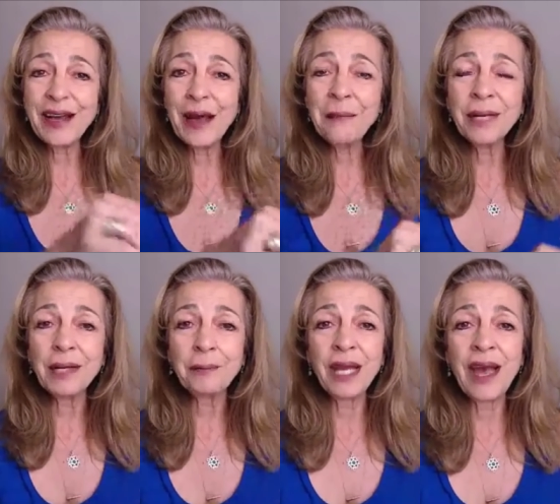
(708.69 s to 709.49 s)
I'm going
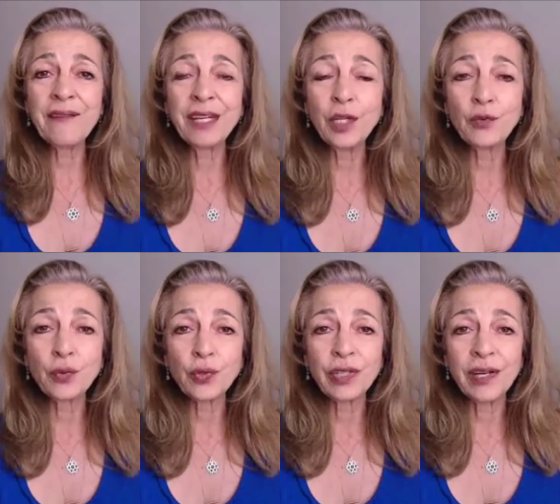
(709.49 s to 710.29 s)
to be having a
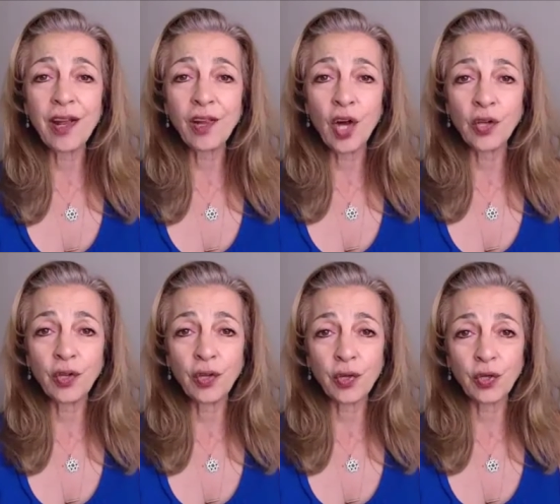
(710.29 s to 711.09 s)
root canal
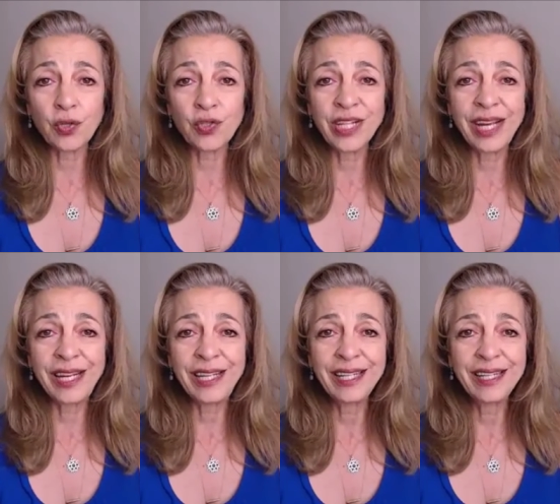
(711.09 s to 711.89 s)
on
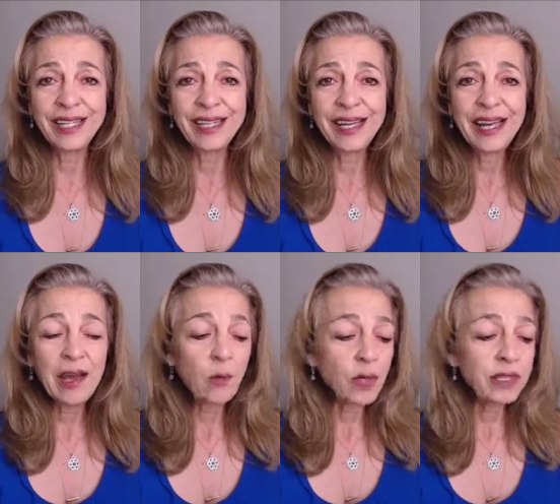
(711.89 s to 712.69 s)
Thursday.
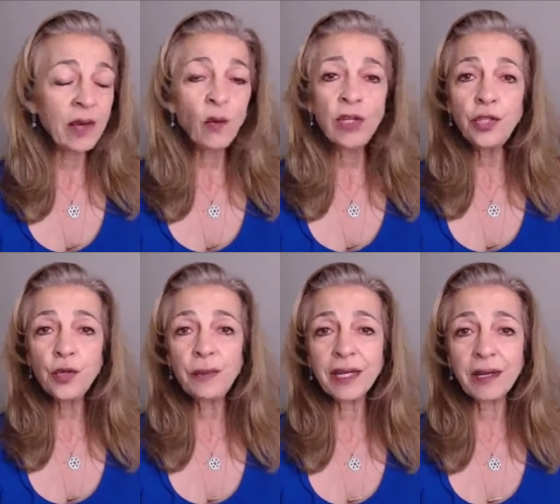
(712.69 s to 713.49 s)
And when they wanted
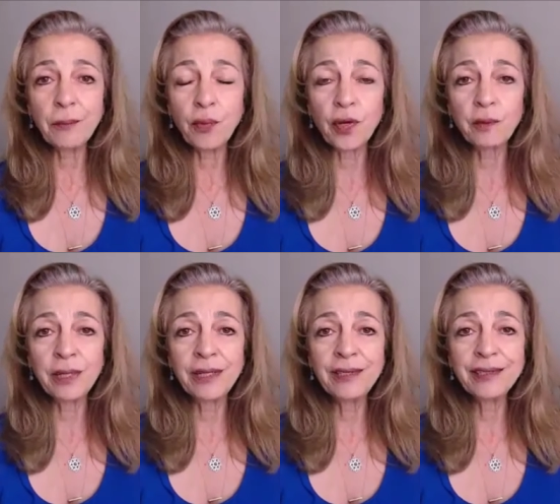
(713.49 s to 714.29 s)
to make an
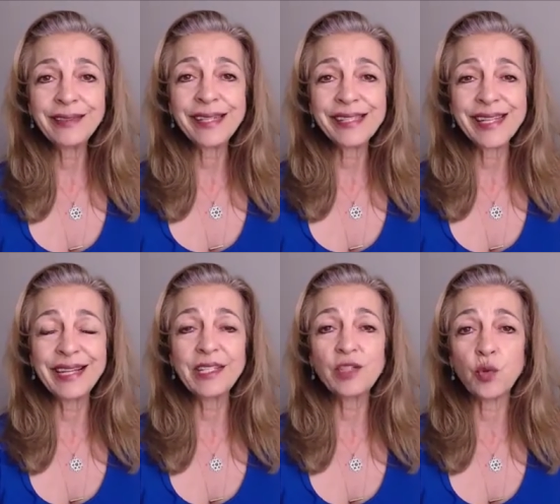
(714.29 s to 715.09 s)
appointment, they
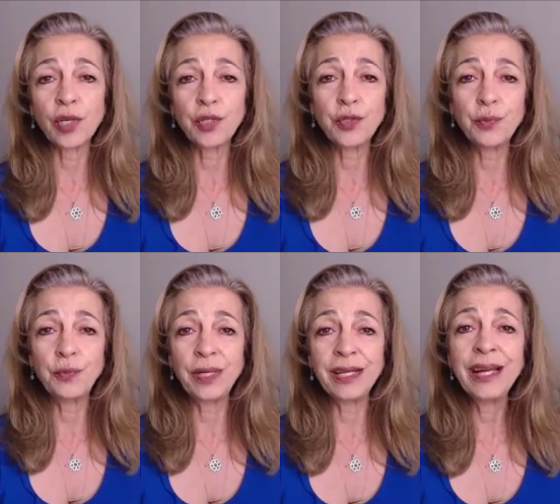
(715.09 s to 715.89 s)
said it's going to
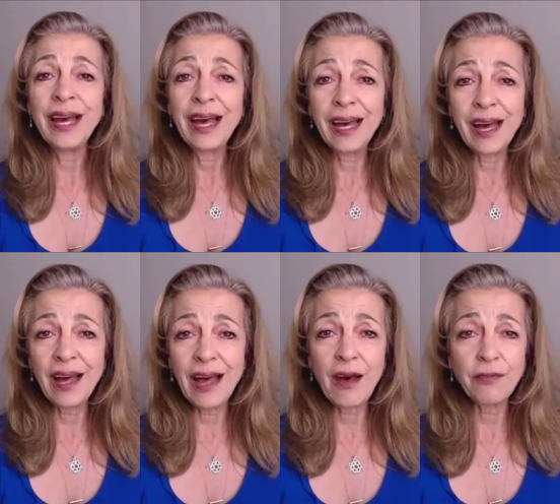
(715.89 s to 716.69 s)
be a
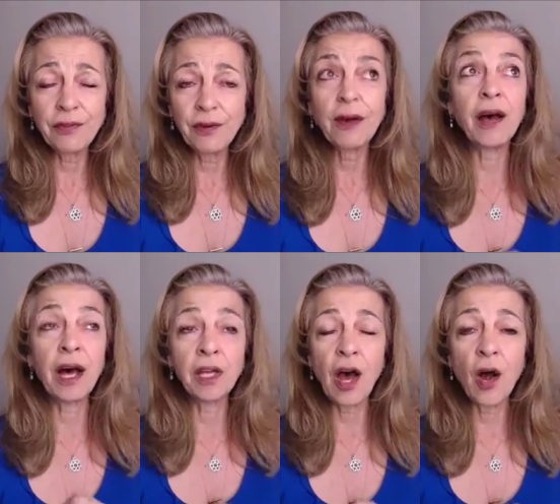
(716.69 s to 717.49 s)
half, uh,
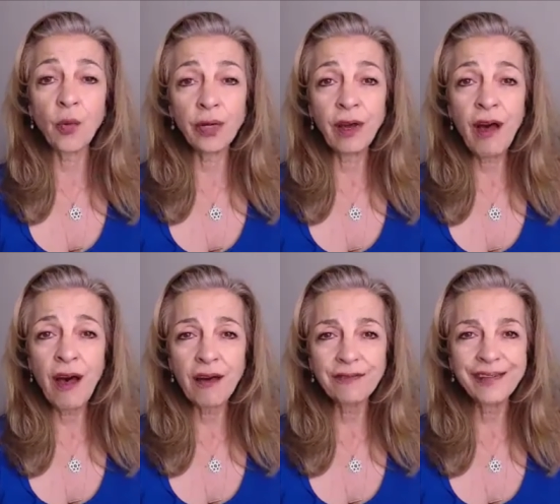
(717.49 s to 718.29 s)
an hour and a half.